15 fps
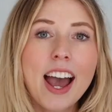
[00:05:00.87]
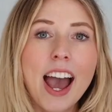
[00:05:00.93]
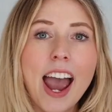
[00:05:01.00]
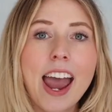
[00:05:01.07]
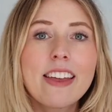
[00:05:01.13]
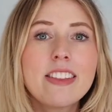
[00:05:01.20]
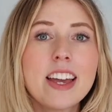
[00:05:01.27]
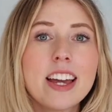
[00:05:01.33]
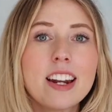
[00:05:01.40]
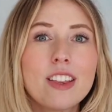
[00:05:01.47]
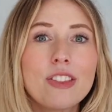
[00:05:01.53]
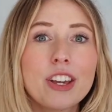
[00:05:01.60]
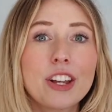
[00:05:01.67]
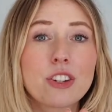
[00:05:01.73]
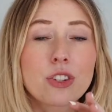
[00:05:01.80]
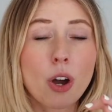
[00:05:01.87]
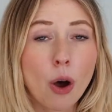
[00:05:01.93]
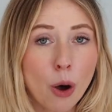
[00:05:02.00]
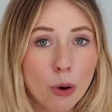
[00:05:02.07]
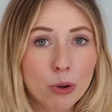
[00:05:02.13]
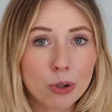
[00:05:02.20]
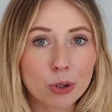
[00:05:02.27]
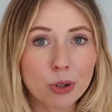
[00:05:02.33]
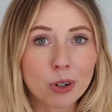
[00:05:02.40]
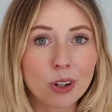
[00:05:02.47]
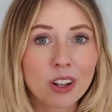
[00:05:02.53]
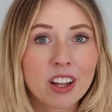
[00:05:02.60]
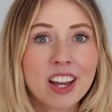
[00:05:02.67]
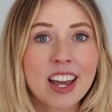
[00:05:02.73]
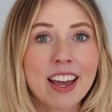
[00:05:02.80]
and then the
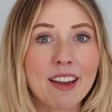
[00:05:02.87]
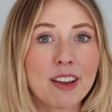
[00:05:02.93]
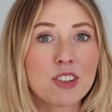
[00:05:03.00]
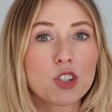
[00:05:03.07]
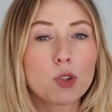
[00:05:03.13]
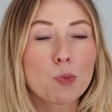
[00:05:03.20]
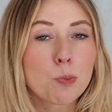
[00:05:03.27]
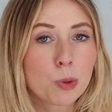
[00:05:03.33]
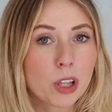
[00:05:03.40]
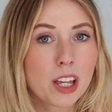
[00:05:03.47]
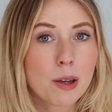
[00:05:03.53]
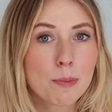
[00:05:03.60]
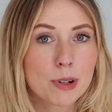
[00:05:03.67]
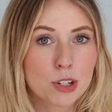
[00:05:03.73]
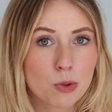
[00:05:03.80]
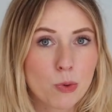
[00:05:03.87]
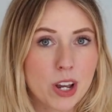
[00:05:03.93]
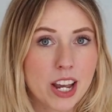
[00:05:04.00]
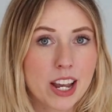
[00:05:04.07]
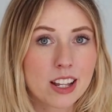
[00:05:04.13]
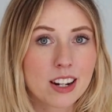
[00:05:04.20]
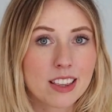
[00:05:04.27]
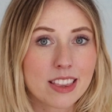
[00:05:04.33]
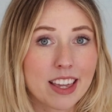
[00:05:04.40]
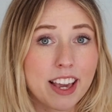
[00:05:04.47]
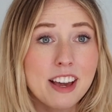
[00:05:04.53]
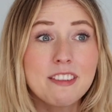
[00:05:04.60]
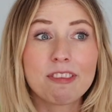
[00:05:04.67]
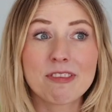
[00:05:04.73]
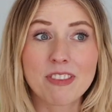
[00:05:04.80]
total is split between
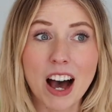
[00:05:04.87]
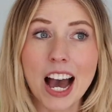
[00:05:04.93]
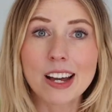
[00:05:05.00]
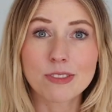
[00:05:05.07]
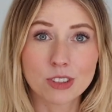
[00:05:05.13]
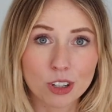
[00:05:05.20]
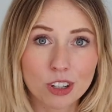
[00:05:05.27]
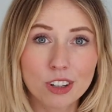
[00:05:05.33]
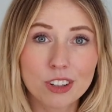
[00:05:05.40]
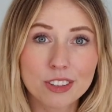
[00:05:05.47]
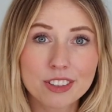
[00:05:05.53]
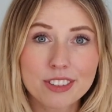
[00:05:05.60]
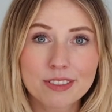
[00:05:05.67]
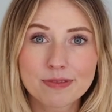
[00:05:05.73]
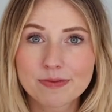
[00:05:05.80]
the 5 girls.